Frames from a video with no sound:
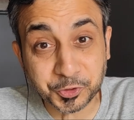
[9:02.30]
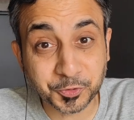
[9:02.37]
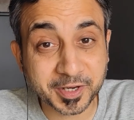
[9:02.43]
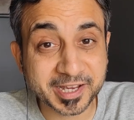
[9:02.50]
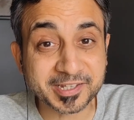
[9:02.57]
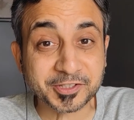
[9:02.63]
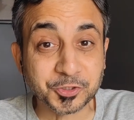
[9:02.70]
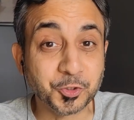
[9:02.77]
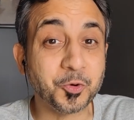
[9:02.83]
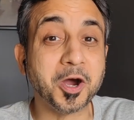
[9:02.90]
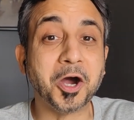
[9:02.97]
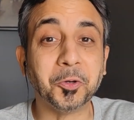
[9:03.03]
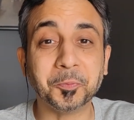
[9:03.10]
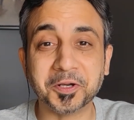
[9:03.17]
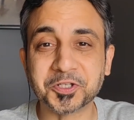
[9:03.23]
you guys know
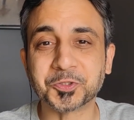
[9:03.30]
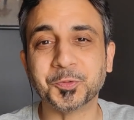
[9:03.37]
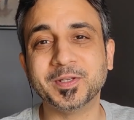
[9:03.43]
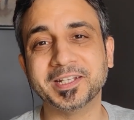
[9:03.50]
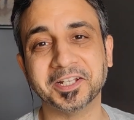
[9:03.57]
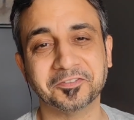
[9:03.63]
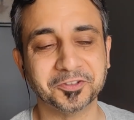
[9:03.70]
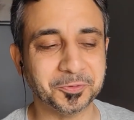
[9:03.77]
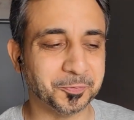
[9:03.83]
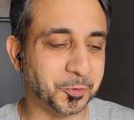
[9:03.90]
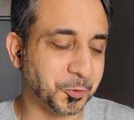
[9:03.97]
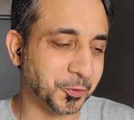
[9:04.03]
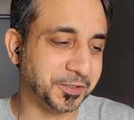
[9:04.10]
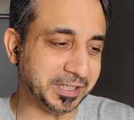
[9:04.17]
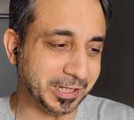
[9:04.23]
how much we love the
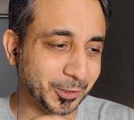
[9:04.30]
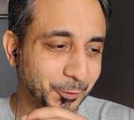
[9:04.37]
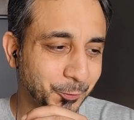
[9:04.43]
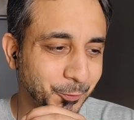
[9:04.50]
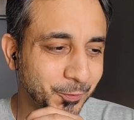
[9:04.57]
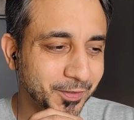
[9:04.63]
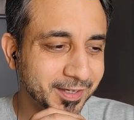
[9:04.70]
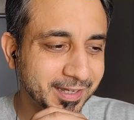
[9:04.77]
Poco Yellow,